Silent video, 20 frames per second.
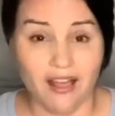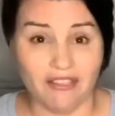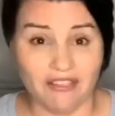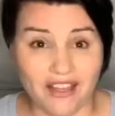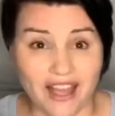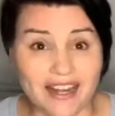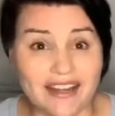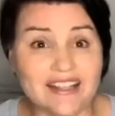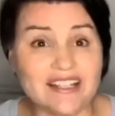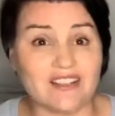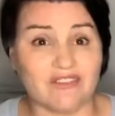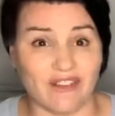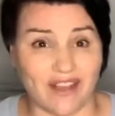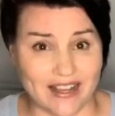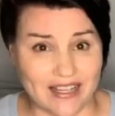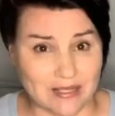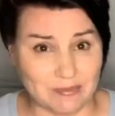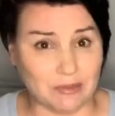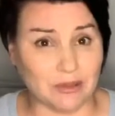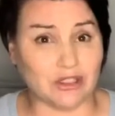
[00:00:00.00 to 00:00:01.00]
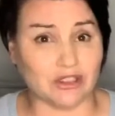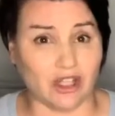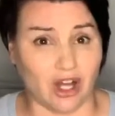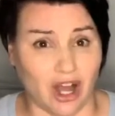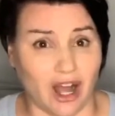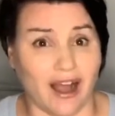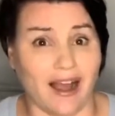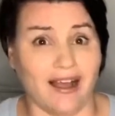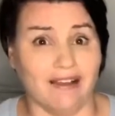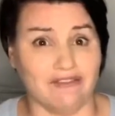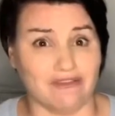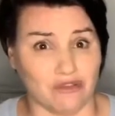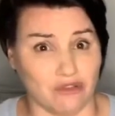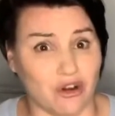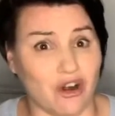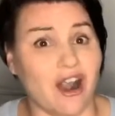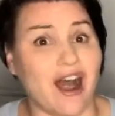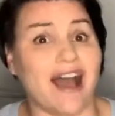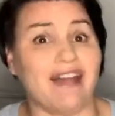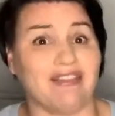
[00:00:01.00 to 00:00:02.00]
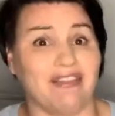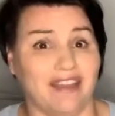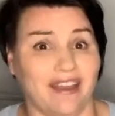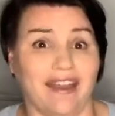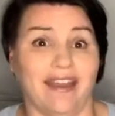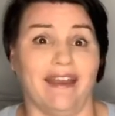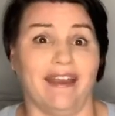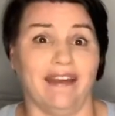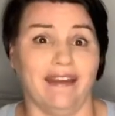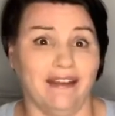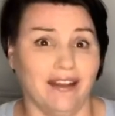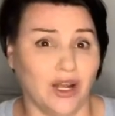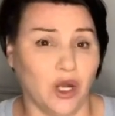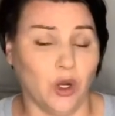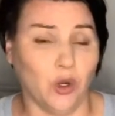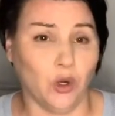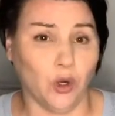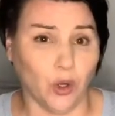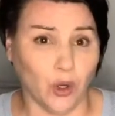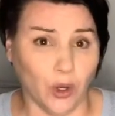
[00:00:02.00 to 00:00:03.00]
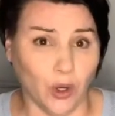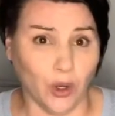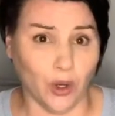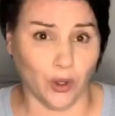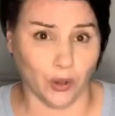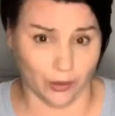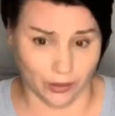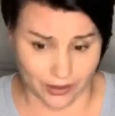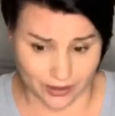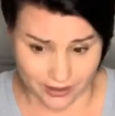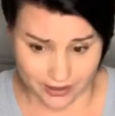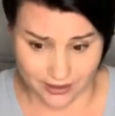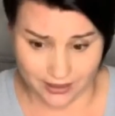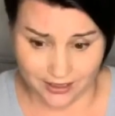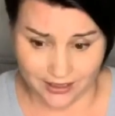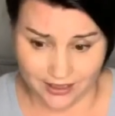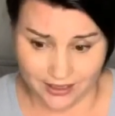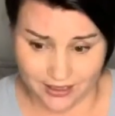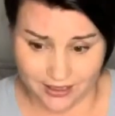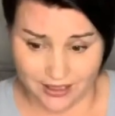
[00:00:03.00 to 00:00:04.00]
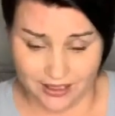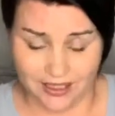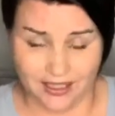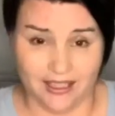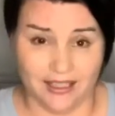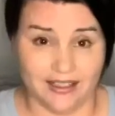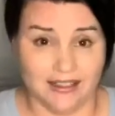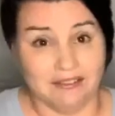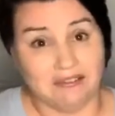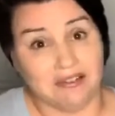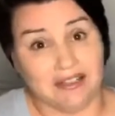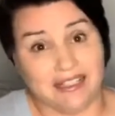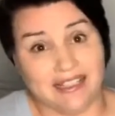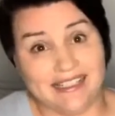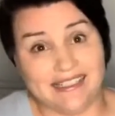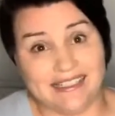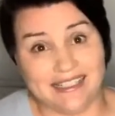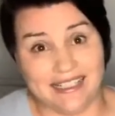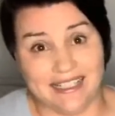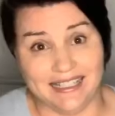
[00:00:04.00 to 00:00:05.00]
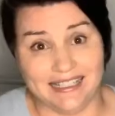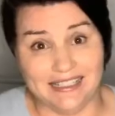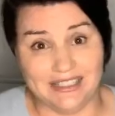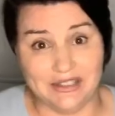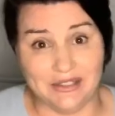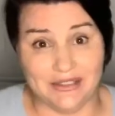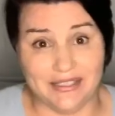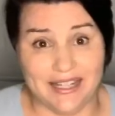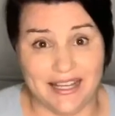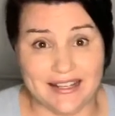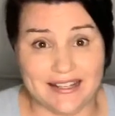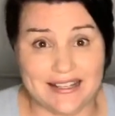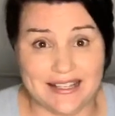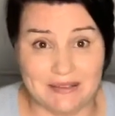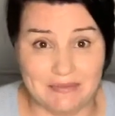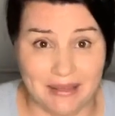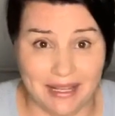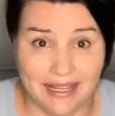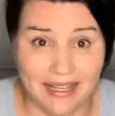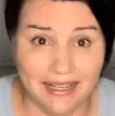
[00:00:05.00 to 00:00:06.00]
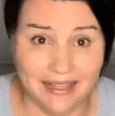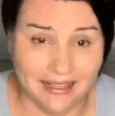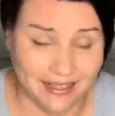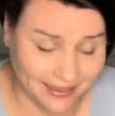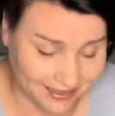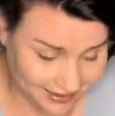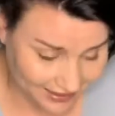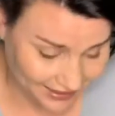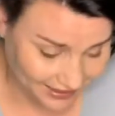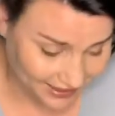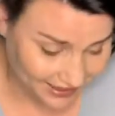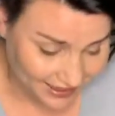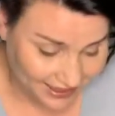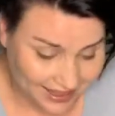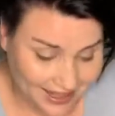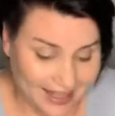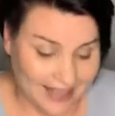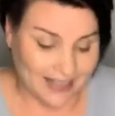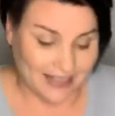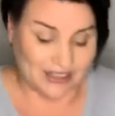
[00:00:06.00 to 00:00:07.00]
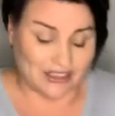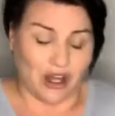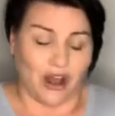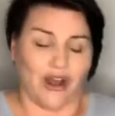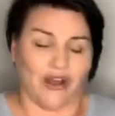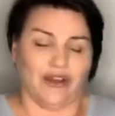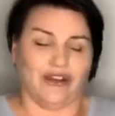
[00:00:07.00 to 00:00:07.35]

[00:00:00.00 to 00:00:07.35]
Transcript: That is Facebook Live right there. Whoo! Well, at least he didn't do it next to me. So,